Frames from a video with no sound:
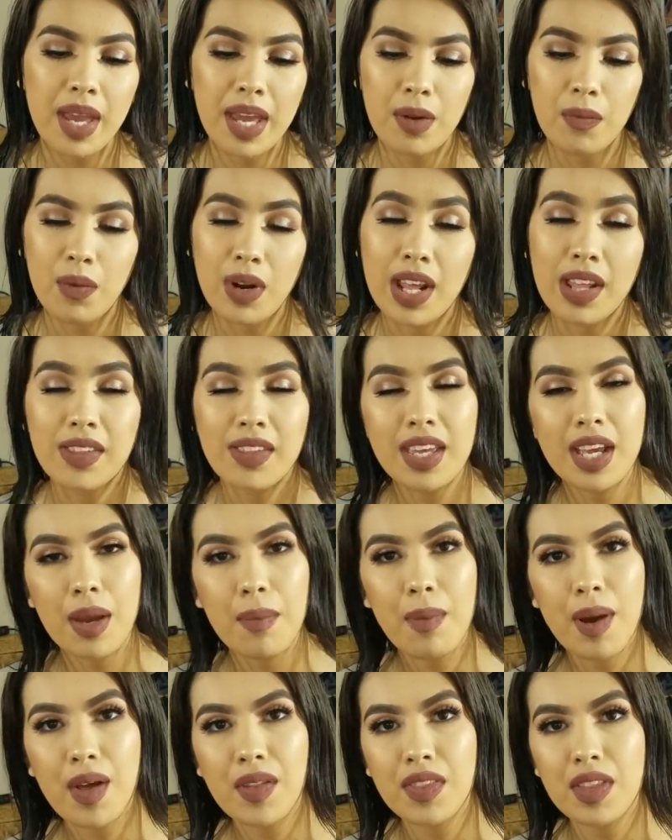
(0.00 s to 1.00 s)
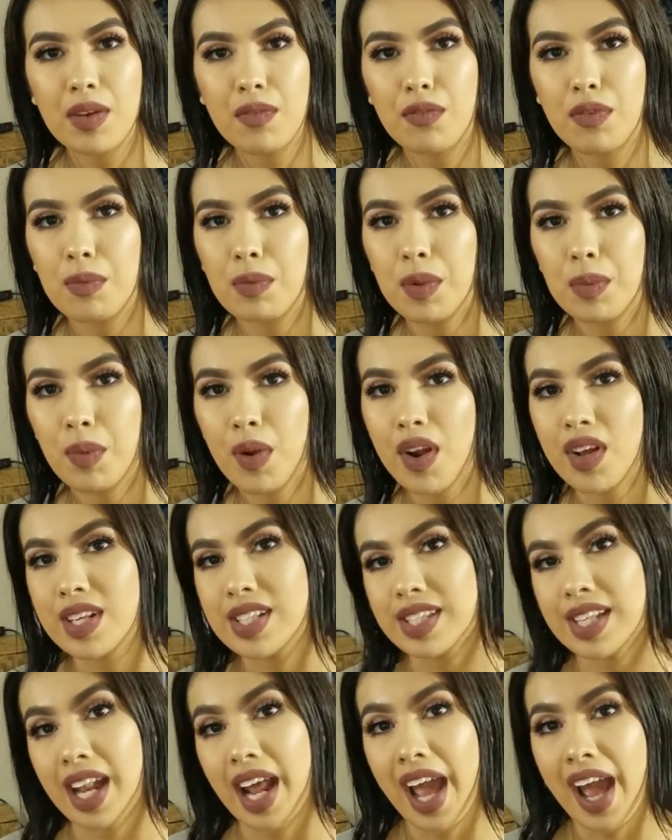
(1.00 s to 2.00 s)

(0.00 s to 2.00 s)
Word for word: and what I think about them from the products that I